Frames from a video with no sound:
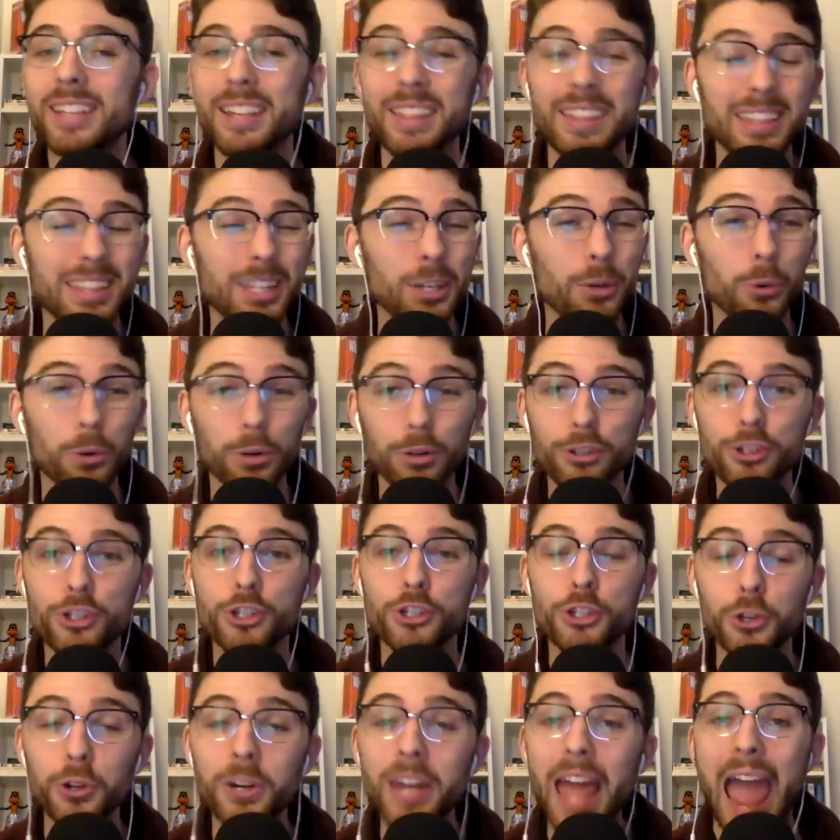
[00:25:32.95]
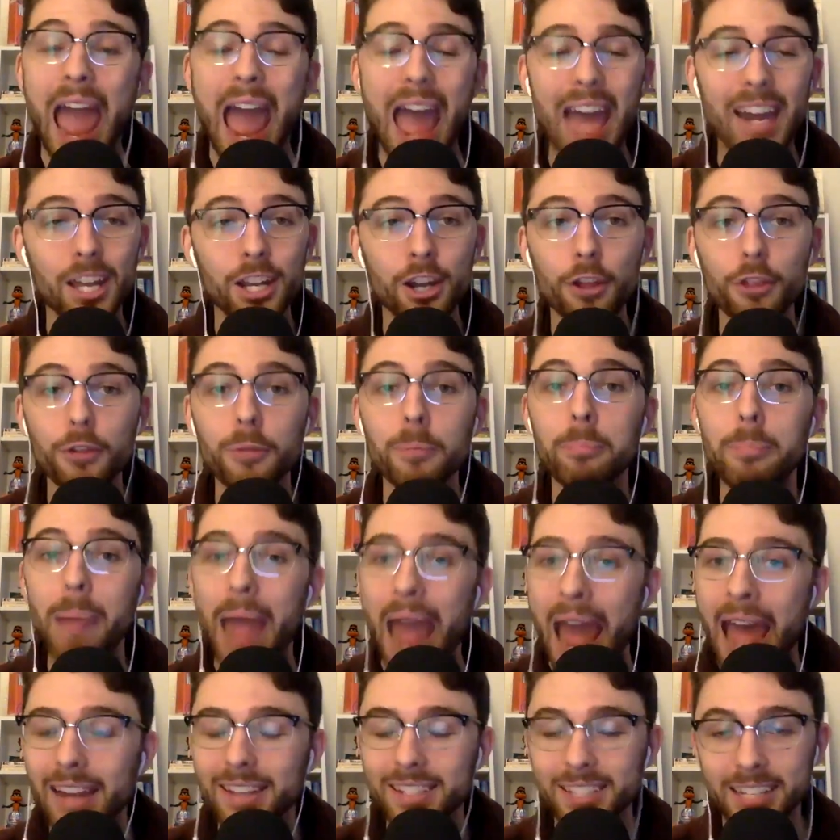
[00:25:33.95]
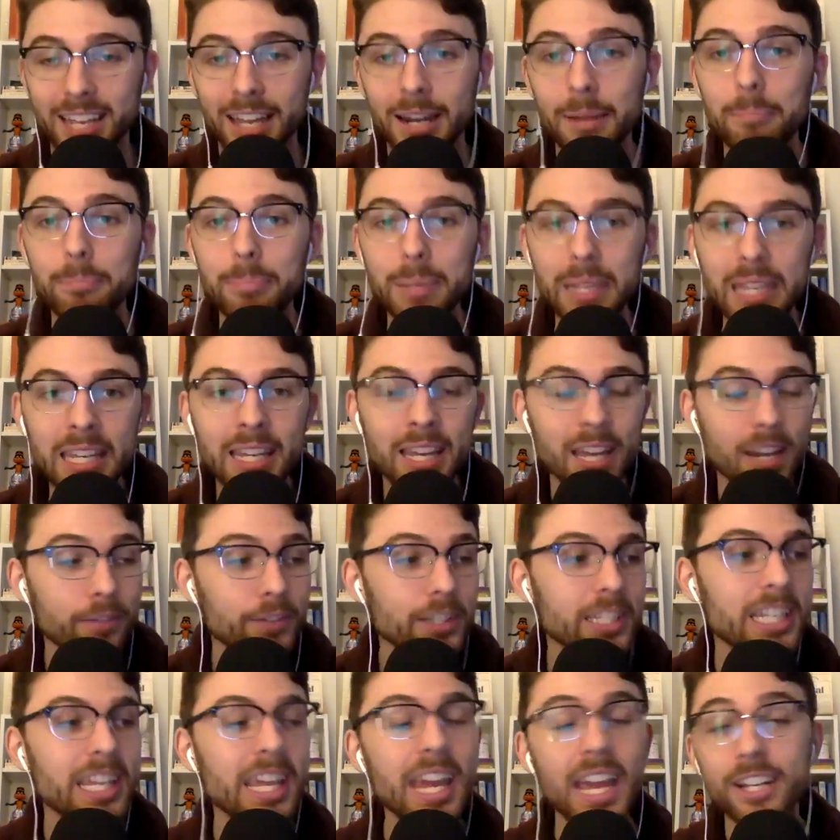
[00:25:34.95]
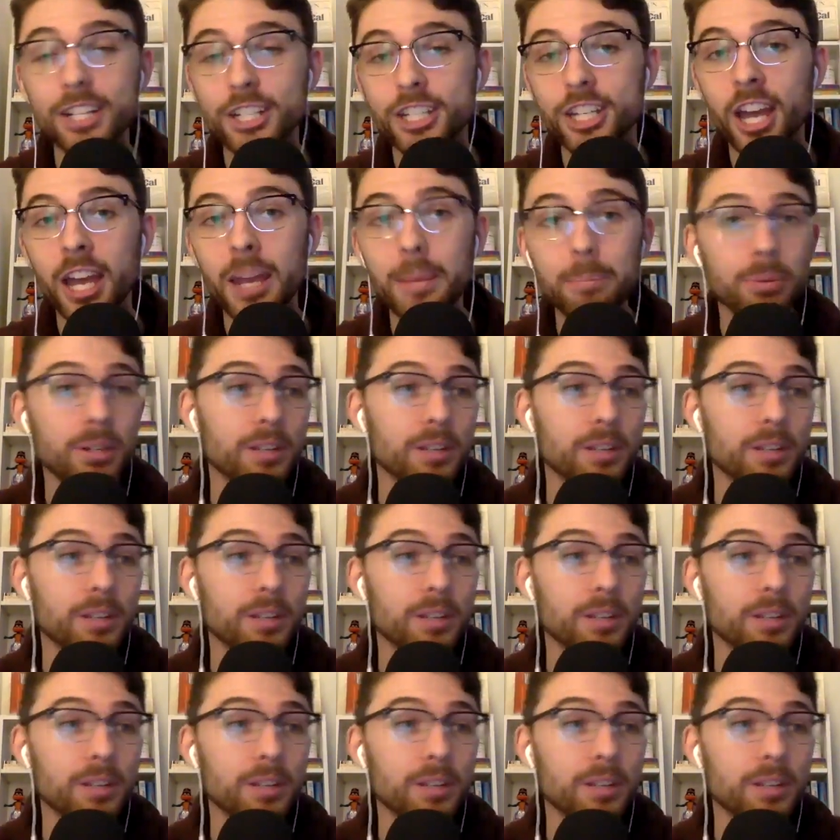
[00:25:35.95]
I think the Orioles should add another bat to kind of be kind of a DH type.